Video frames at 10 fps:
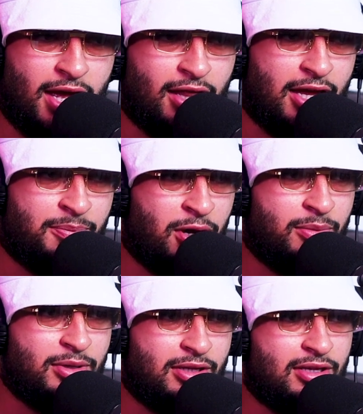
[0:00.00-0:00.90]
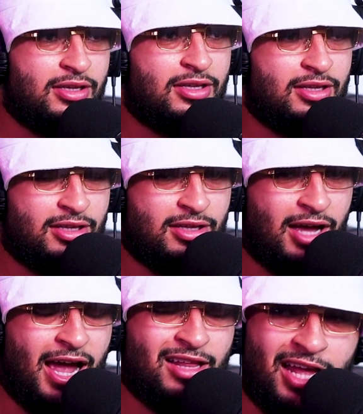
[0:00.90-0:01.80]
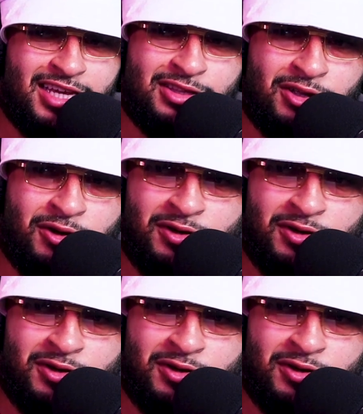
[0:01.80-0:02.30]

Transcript: like, publicly. I like it though.